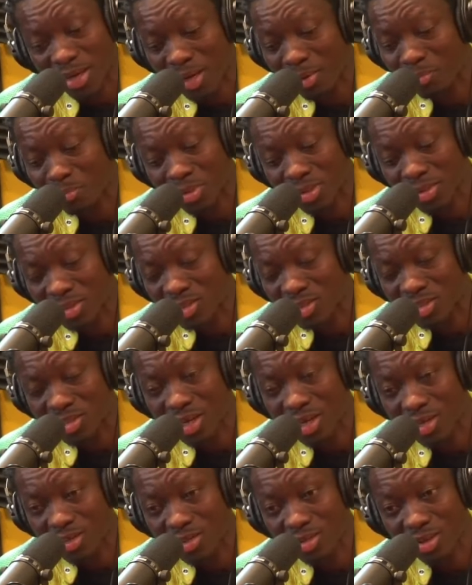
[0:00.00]
but I'll beat the
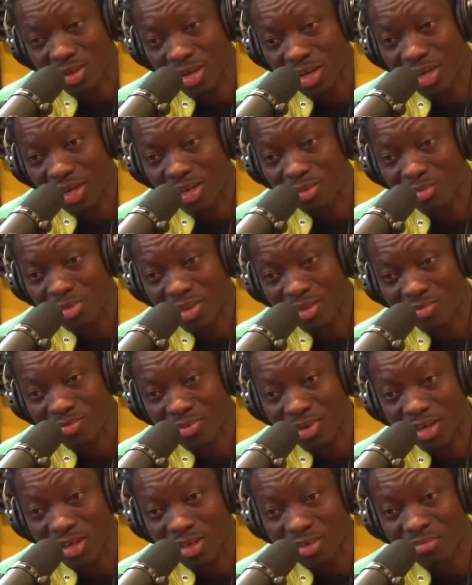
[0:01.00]
shit out of you online,
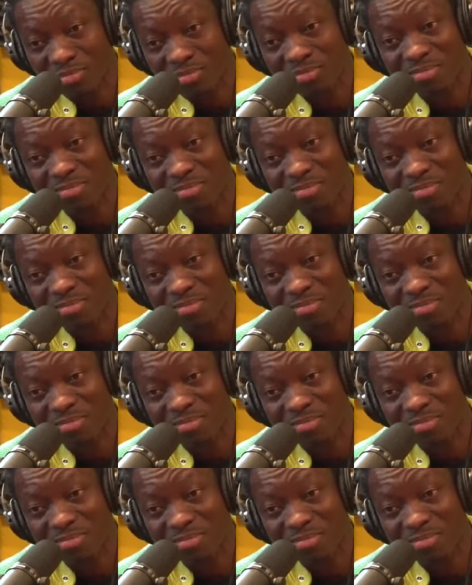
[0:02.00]
motherfucker.